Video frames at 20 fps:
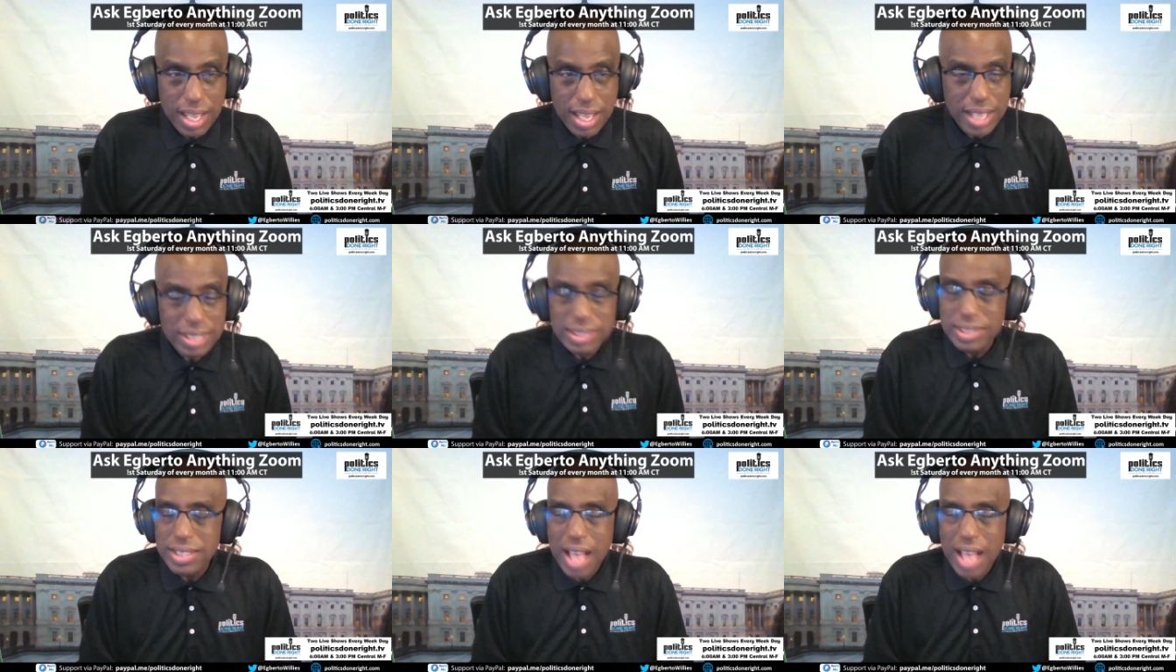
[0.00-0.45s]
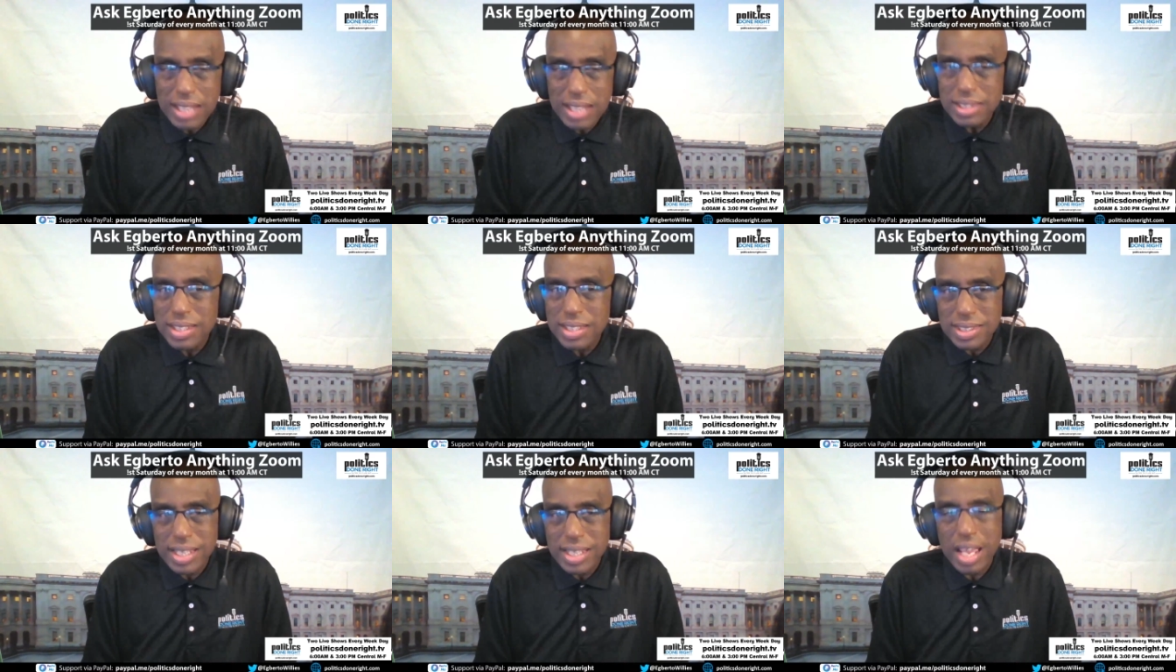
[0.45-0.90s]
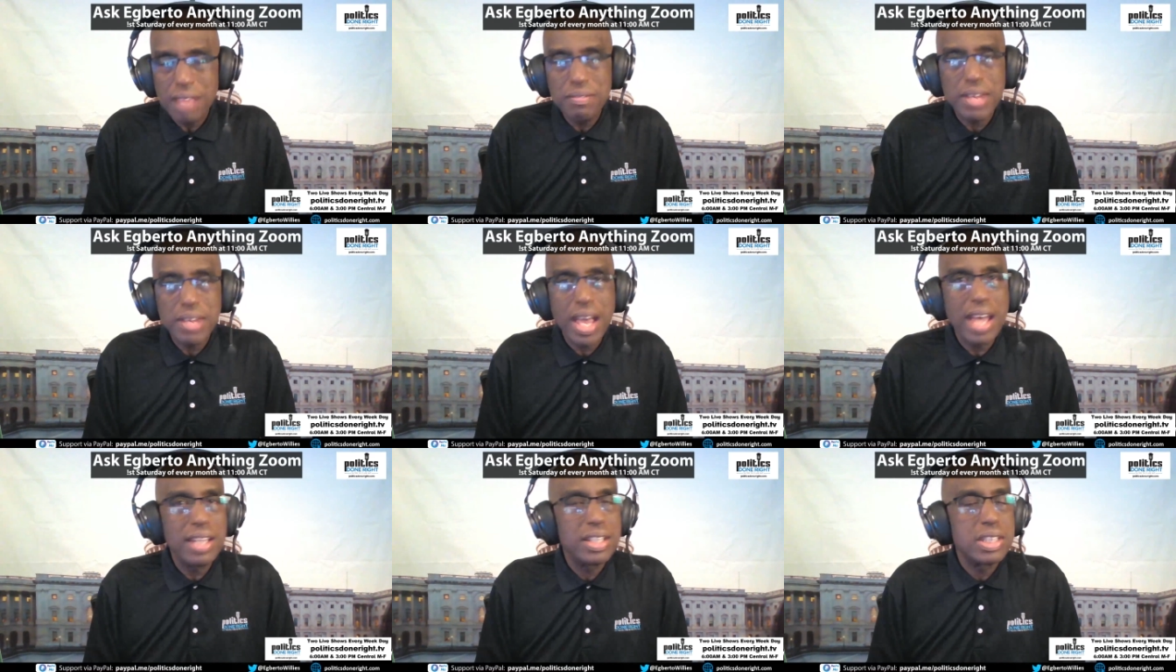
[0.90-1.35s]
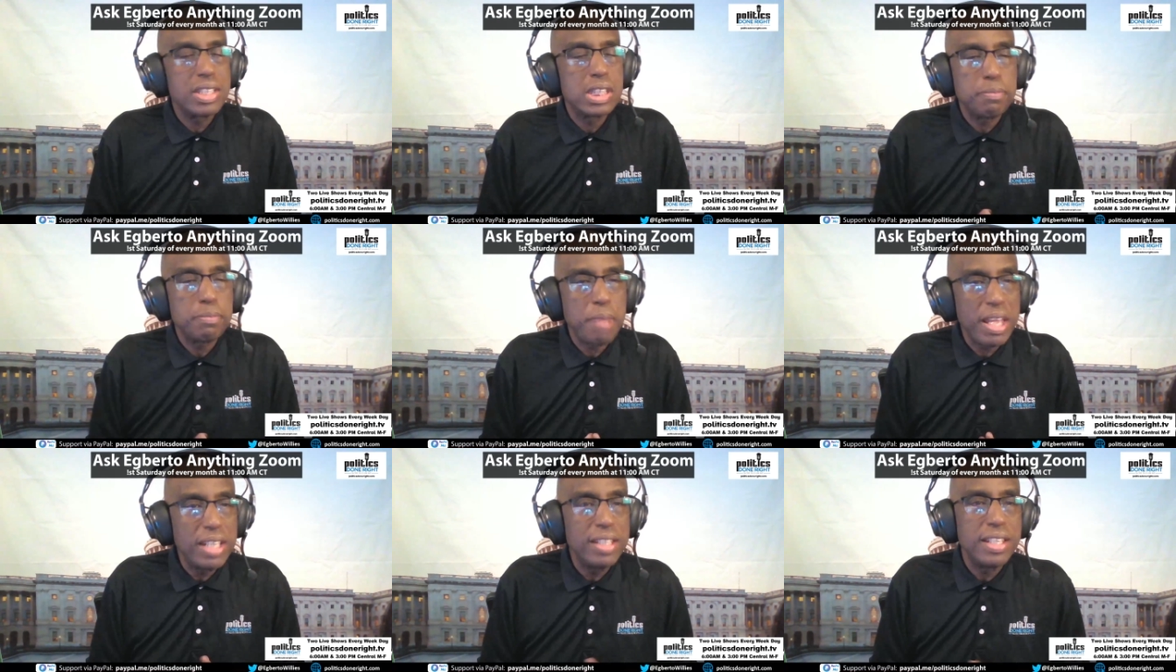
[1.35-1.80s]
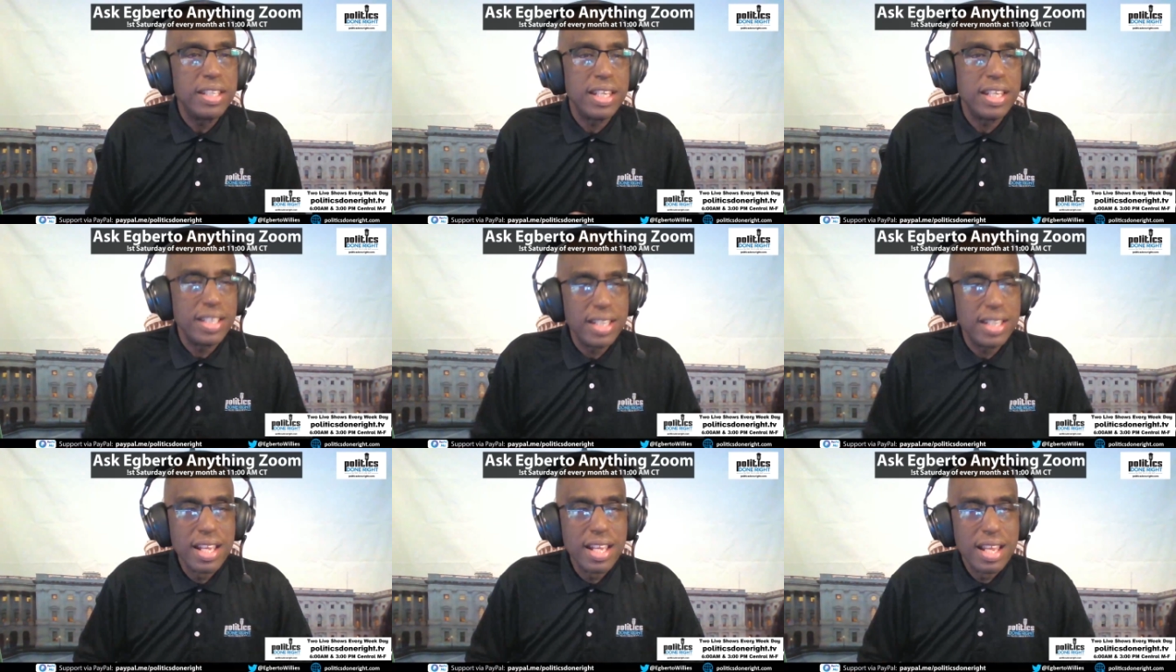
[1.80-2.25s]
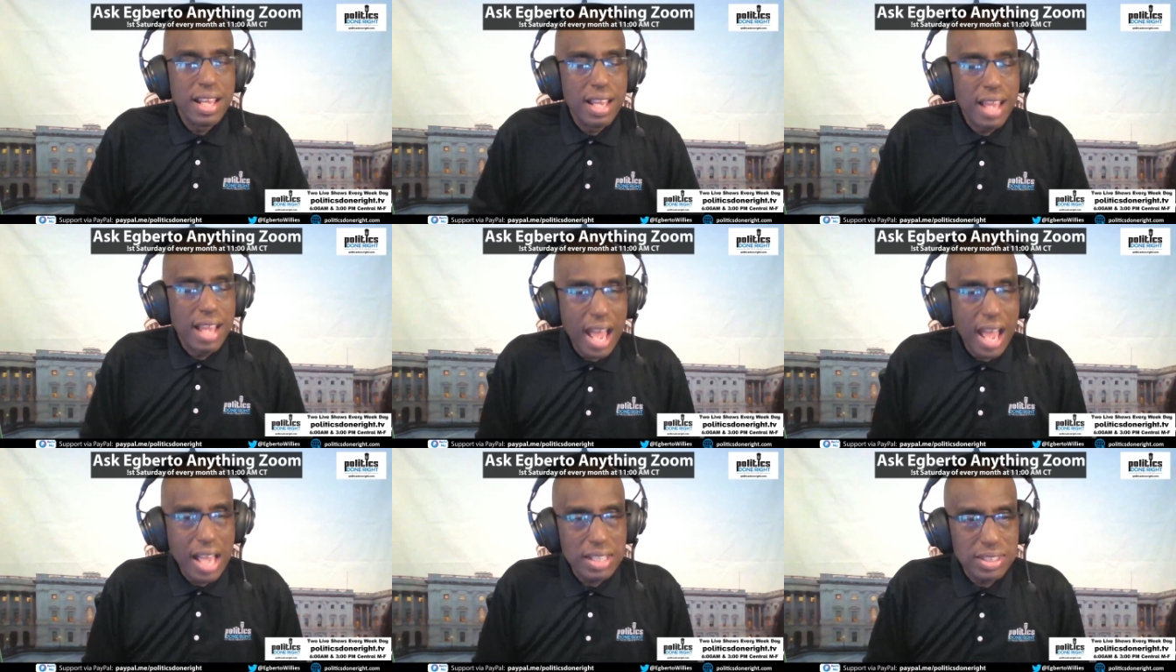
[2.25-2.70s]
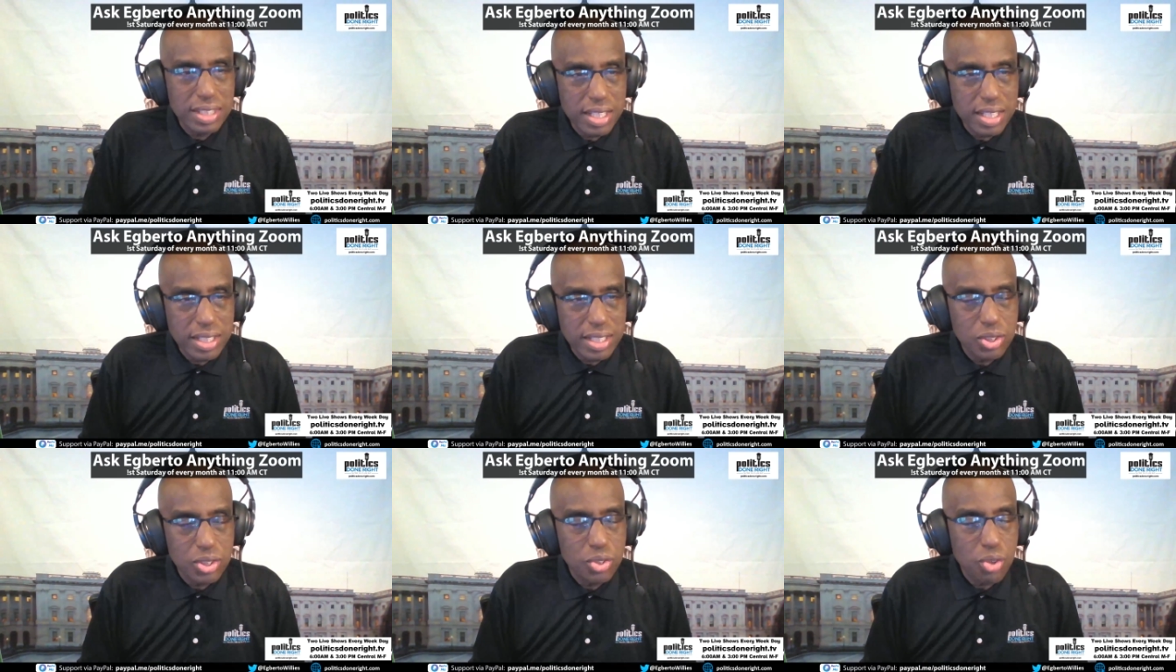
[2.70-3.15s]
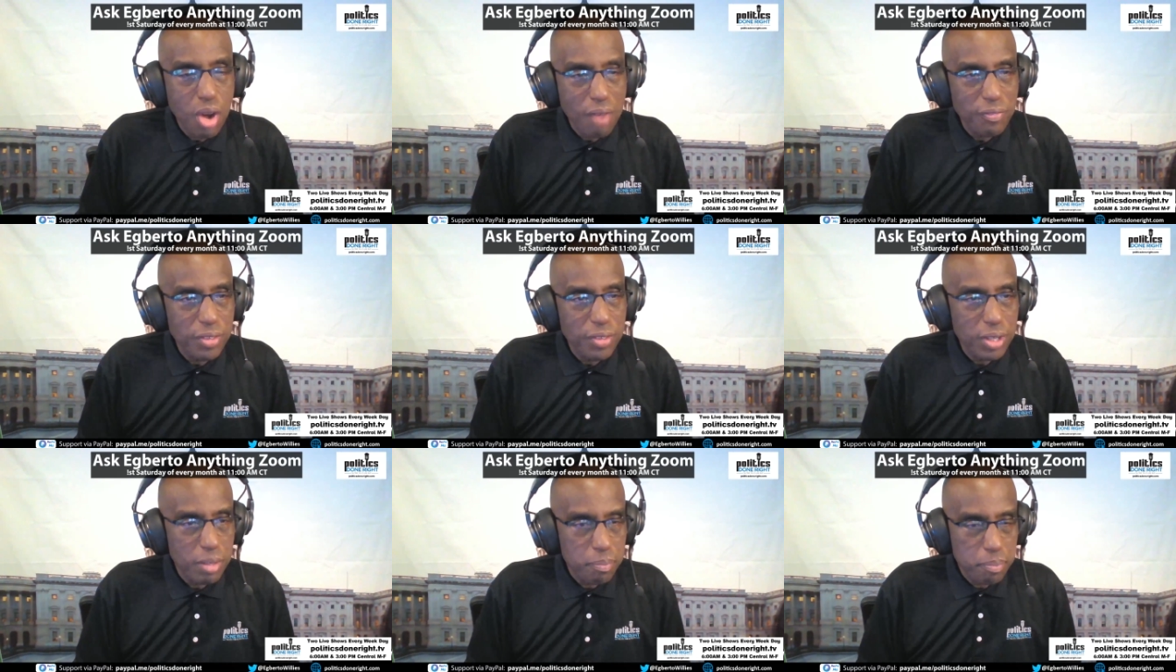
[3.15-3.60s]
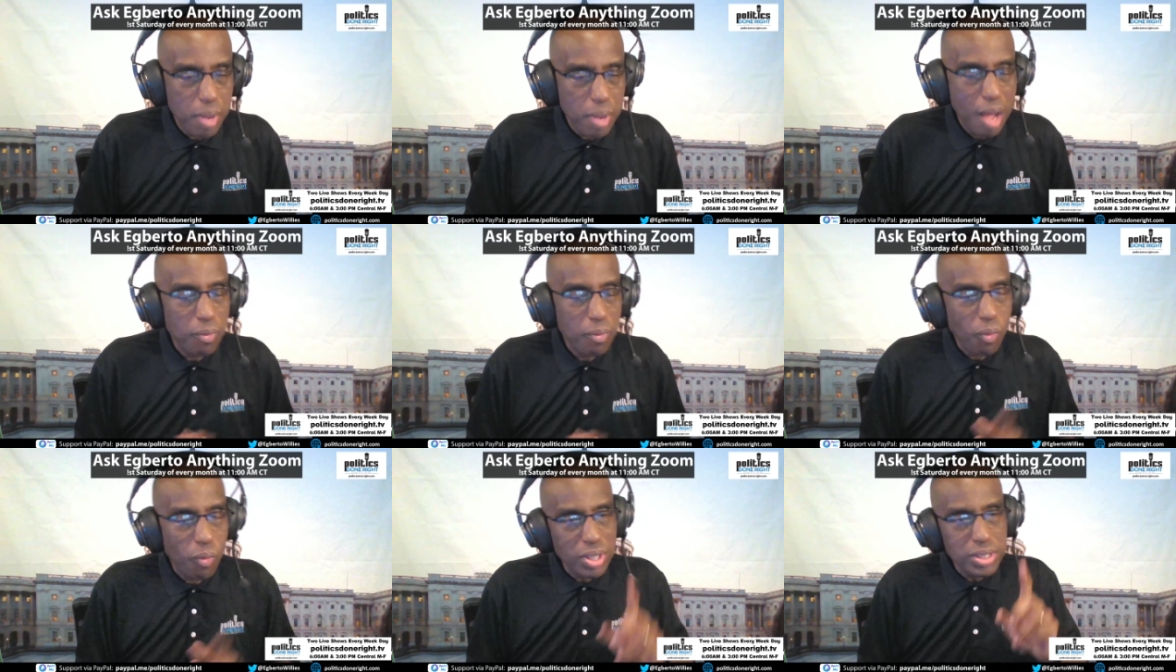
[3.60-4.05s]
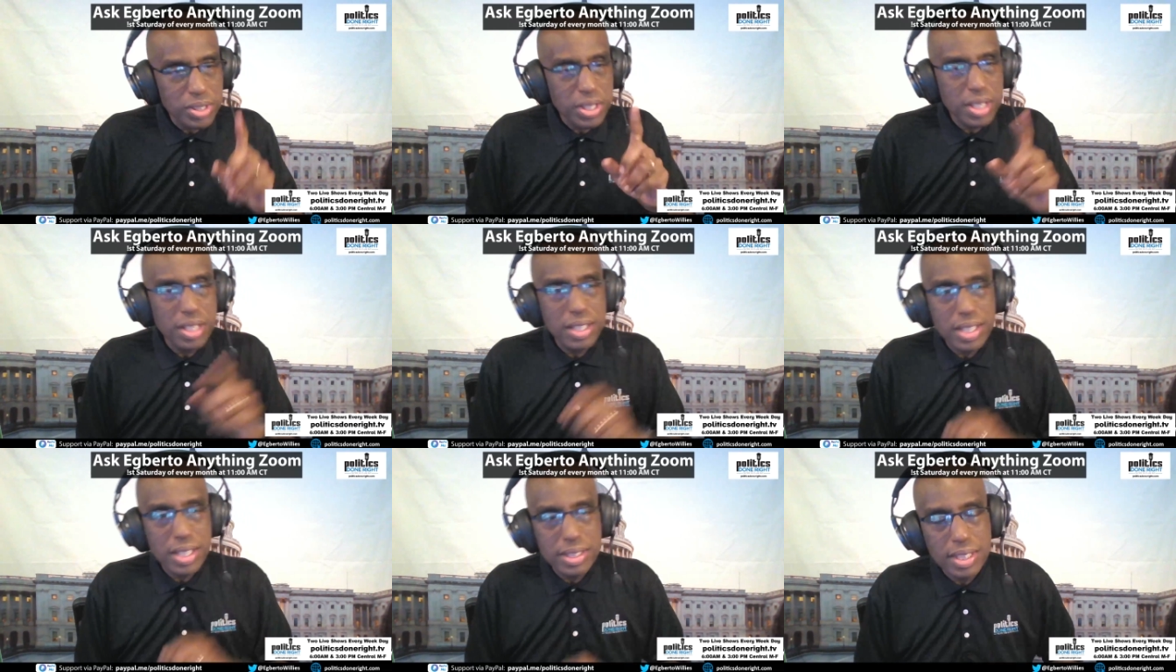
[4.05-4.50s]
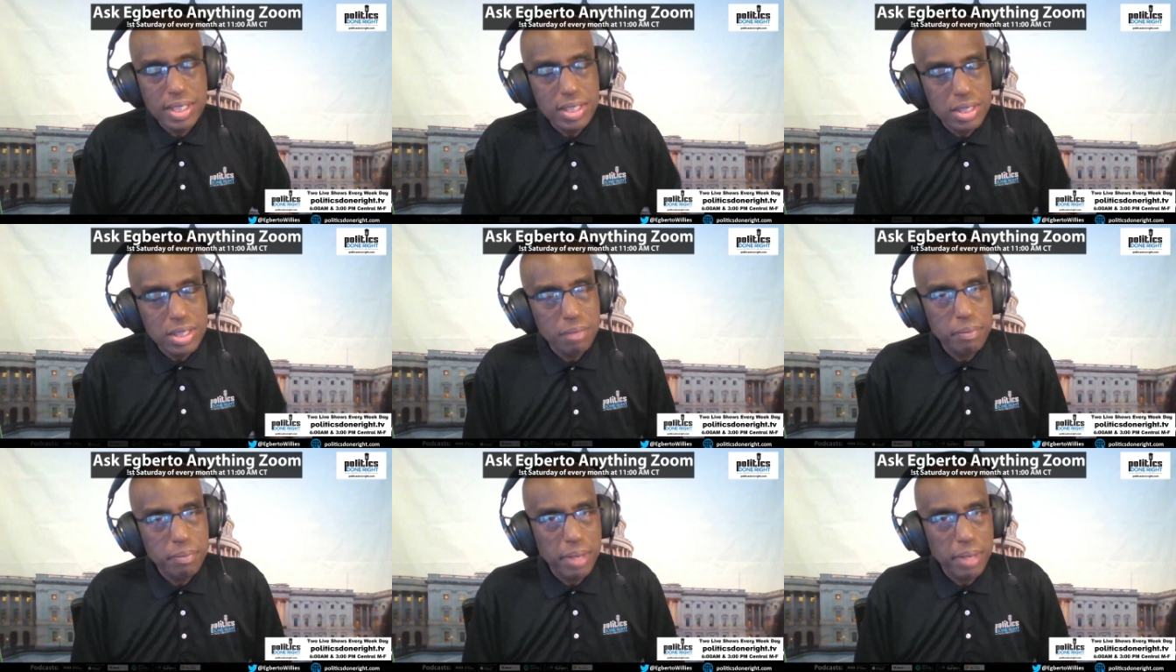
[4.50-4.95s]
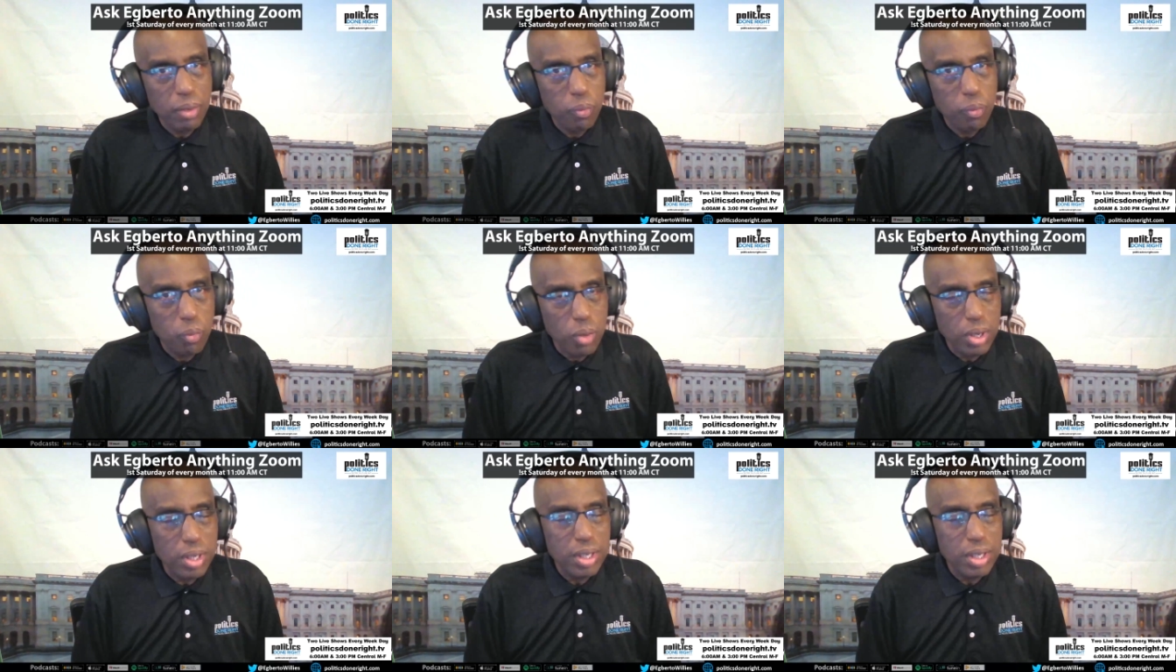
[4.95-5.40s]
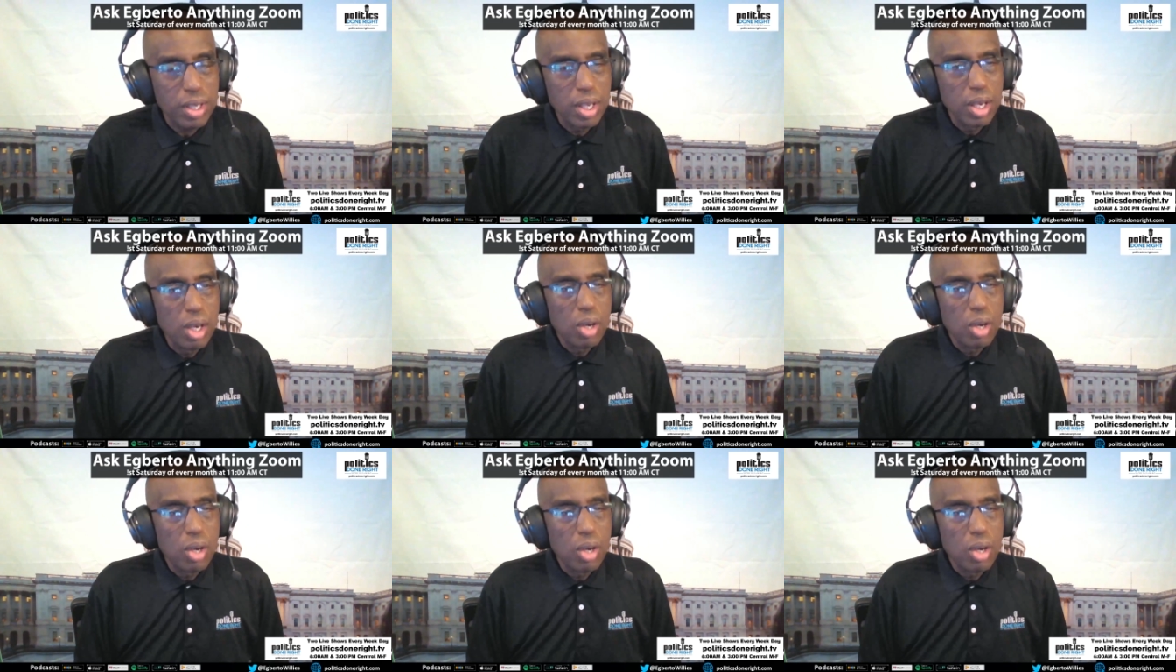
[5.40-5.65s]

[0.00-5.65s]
It's not the same kind of spending as it is dropping a bomb. I want you to listen to May Wood,